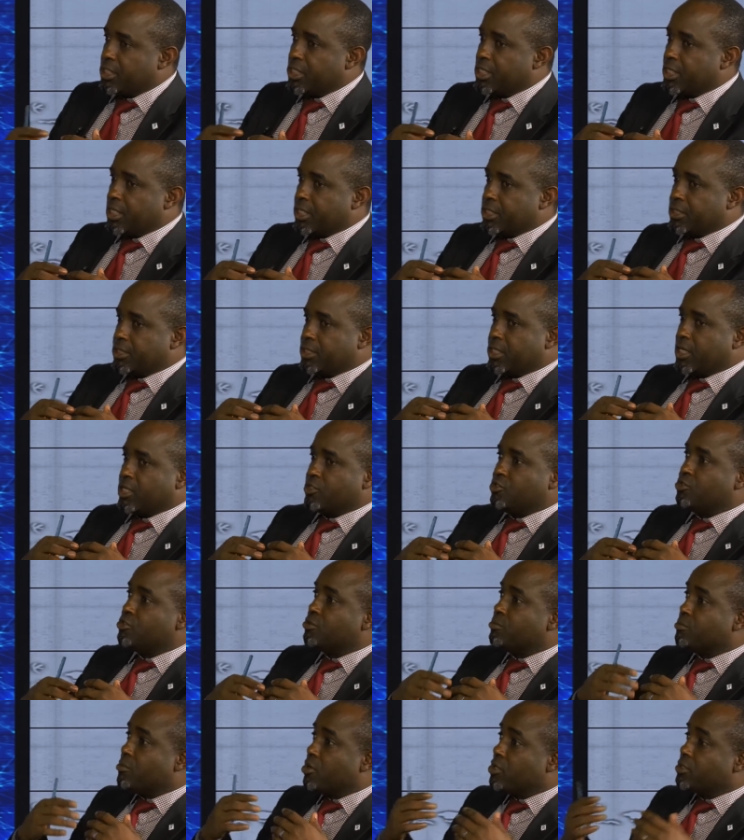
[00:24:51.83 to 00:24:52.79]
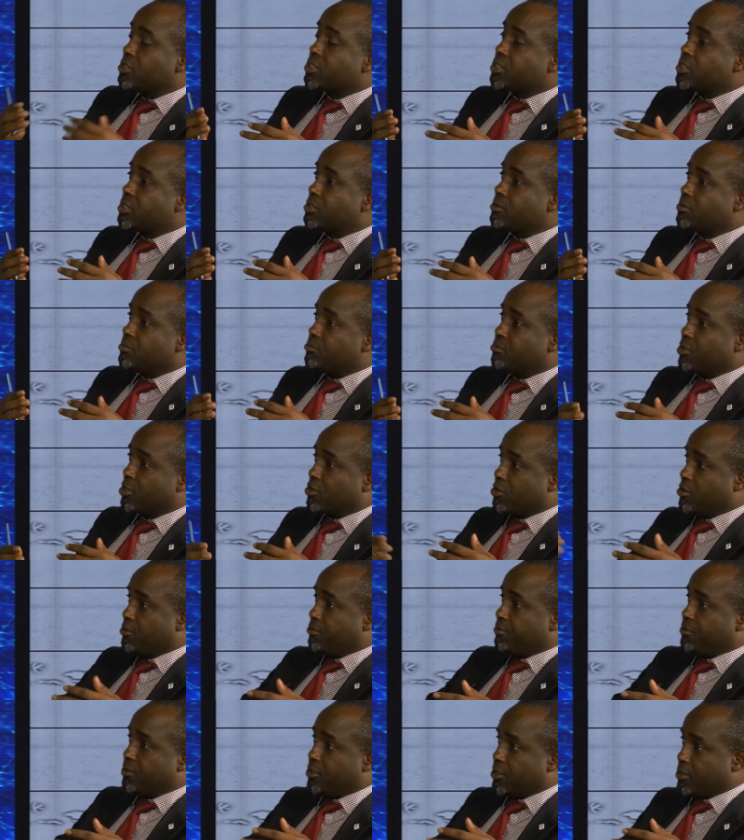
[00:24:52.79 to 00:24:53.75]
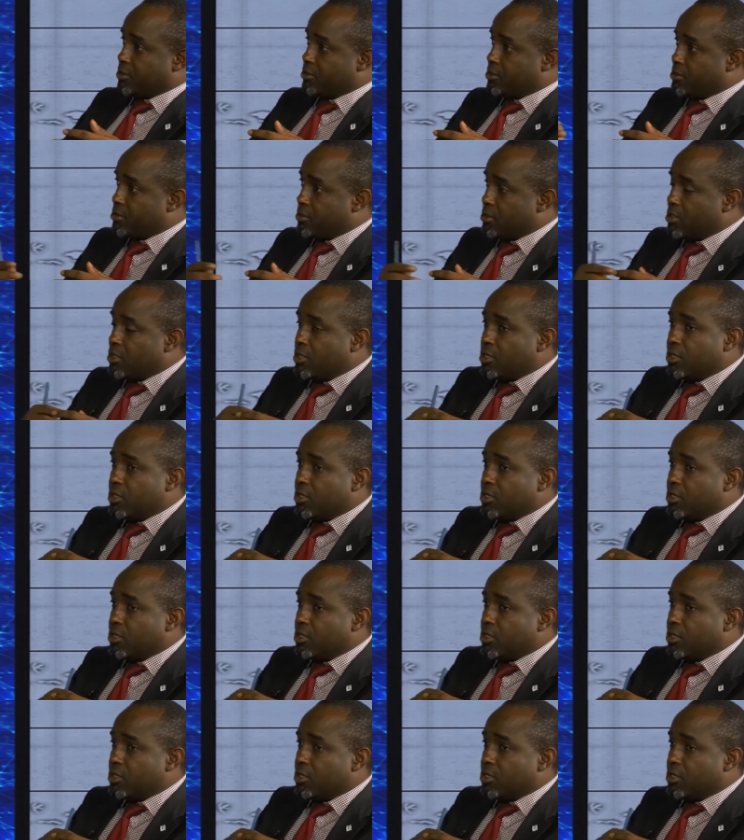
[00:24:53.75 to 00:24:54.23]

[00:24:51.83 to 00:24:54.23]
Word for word: is that you must be confident.